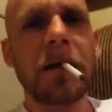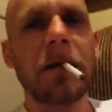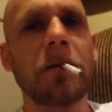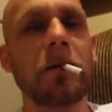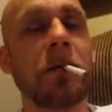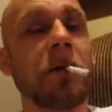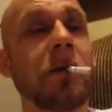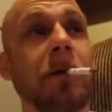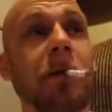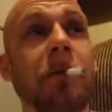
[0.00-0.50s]

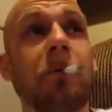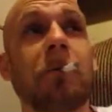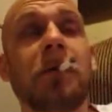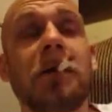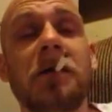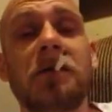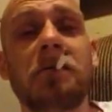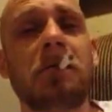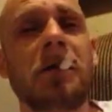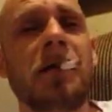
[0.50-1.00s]
Well, I
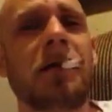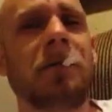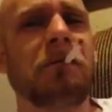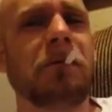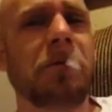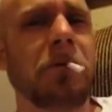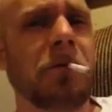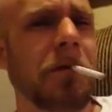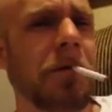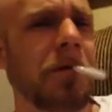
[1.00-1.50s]
wouldn't be if
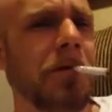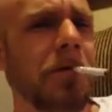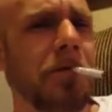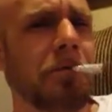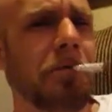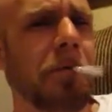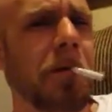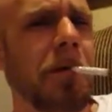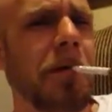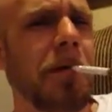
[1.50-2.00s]
you would
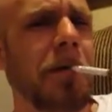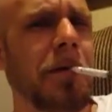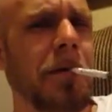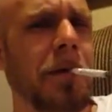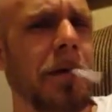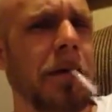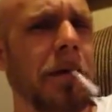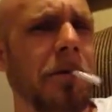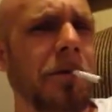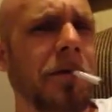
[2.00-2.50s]
explain
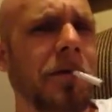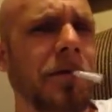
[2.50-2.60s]
how